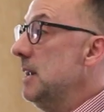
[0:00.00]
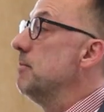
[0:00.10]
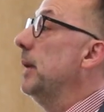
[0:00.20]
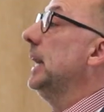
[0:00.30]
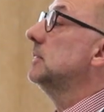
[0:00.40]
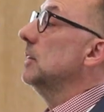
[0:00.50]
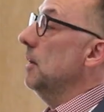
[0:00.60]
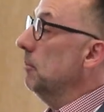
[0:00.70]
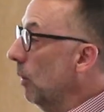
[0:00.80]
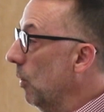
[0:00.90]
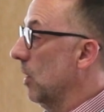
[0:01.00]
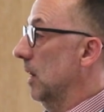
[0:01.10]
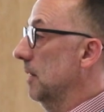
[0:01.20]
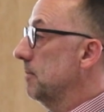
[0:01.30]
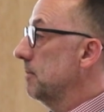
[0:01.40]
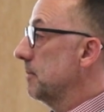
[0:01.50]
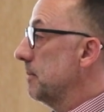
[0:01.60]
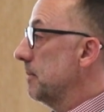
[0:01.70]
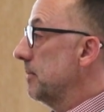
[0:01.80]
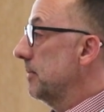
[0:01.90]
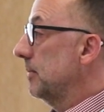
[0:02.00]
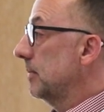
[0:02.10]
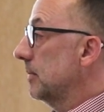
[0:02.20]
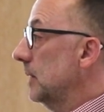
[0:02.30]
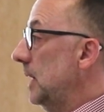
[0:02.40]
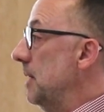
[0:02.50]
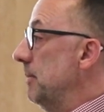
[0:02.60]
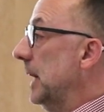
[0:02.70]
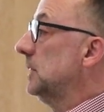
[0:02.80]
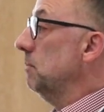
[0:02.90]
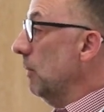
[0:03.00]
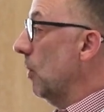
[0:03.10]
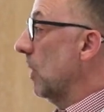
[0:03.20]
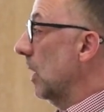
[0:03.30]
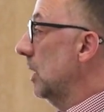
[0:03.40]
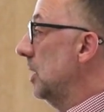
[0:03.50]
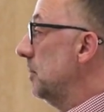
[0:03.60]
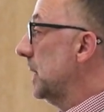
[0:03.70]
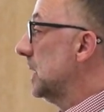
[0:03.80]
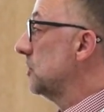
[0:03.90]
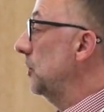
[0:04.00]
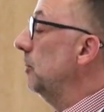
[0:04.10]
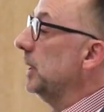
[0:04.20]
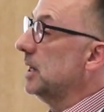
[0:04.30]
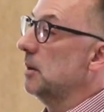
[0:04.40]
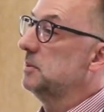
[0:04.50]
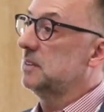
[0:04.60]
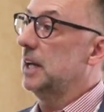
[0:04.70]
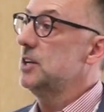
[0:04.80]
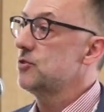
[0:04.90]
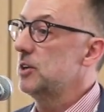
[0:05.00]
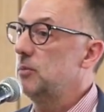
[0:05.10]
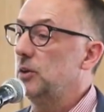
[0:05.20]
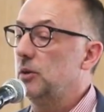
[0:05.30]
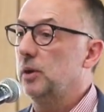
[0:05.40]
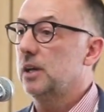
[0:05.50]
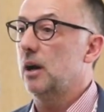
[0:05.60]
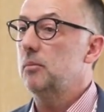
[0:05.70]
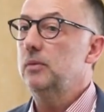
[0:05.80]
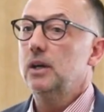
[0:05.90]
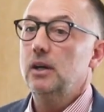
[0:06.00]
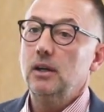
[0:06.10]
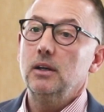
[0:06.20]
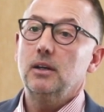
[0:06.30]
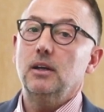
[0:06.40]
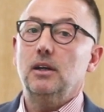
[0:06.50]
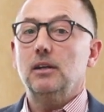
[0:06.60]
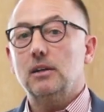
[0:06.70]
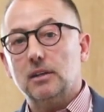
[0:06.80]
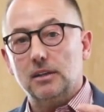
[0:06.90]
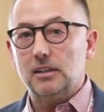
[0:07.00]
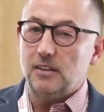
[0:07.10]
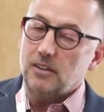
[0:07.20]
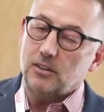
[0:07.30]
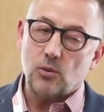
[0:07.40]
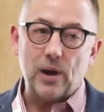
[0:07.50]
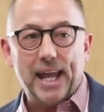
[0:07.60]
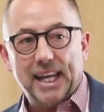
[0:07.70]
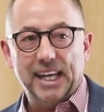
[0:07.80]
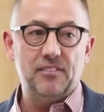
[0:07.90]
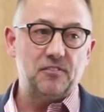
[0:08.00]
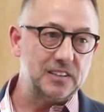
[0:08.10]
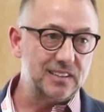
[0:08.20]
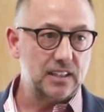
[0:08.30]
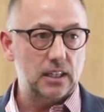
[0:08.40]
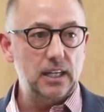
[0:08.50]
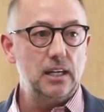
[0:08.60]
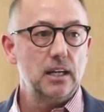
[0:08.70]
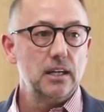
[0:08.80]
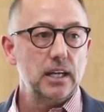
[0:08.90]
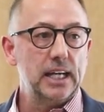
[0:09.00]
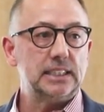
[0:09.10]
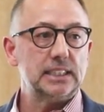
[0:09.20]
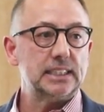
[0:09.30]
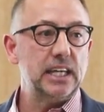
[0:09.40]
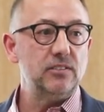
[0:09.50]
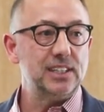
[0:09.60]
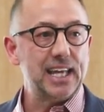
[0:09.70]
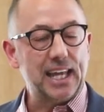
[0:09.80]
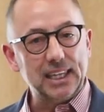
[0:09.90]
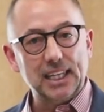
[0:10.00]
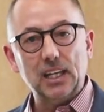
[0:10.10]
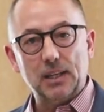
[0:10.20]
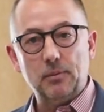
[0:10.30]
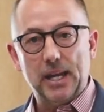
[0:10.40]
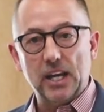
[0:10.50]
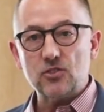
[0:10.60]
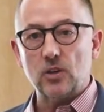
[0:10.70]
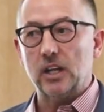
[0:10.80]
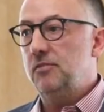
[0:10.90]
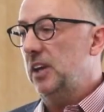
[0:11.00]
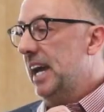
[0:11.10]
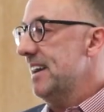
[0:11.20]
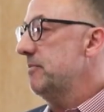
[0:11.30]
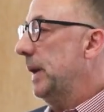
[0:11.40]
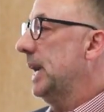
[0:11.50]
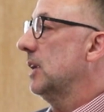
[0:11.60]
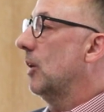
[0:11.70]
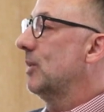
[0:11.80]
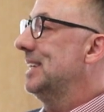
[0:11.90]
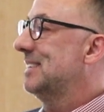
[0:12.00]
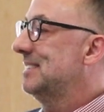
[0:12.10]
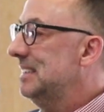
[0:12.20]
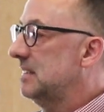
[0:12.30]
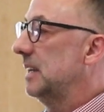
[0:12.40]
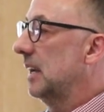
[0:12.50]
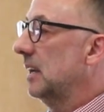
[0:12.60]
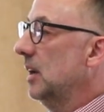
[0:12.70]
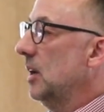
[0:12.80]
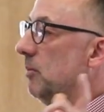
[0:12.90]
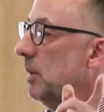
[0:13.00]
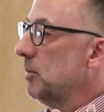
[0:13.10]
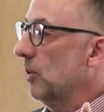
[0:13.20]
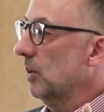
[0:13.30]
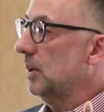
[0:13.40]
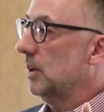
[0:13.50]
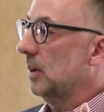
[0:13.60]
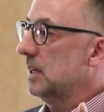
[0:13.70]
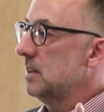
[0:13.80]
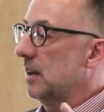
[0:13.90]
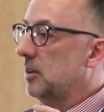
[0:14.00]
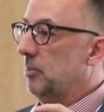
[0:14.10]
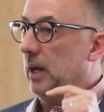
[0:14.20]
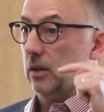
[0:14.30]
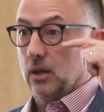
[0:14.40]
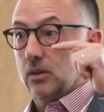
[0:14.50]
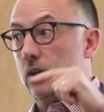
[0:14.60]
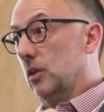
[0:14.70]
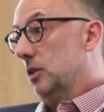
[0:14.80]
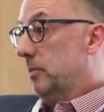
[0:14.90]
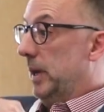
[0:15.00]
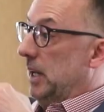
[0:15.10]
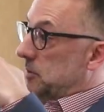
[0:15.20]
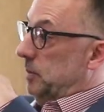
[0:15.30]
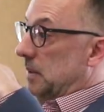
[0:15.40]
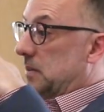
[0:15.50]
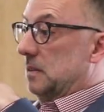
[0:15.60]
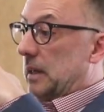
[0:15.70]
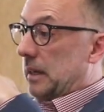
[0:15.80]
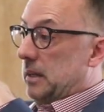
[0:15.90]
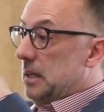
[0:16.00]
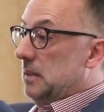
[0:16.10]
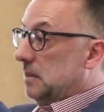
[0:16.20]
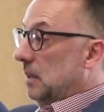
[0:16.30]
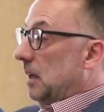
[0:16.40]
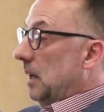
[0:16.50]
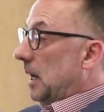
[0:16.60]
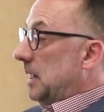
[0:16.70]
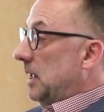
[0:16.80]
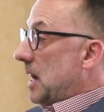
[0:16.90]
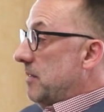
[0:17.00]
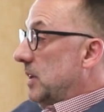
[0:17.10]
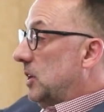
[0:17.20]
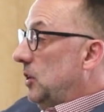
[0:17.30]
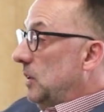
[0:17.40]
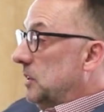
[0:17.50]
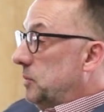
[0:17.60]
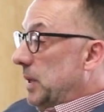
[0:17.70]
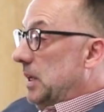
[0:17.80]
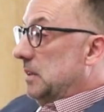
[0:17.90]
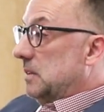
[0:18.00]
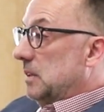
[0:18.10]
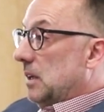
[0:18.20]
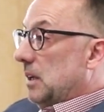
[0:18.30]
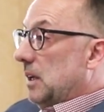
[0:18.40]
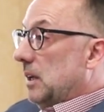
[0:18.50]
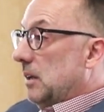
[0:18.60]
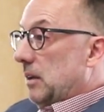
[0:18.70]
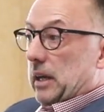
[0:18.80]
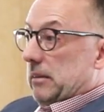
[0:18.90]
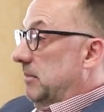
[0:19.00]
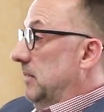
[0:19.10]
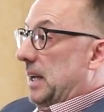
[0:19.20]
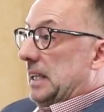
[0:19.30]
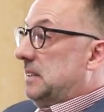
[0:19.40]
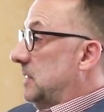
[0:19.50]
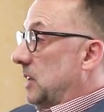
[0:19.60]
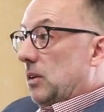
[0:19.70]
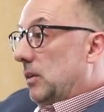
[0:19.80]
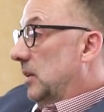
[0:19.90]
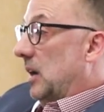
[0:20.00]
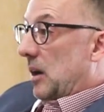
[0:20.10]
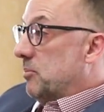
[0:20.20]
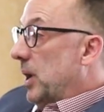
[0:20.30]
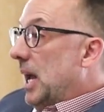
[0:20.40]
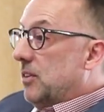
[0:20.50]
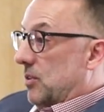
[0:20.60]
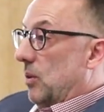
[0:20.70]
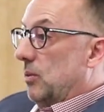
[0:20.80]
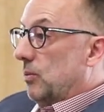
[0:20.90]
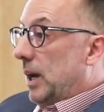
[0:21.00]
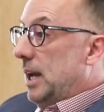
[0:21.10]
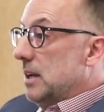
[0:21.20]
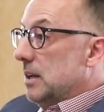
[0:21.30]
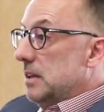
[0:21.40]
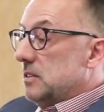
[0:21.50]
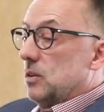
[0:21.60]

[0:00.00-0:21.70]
It makes more. It makes more. Because when you become sedentary, when you become cranky physically, it just gives you that little bit extra. And if you have pain already existing, Remember earlier I talked about, you know, your pain experiences like this, and then you have an acute experience, it's still a breakthrough, right?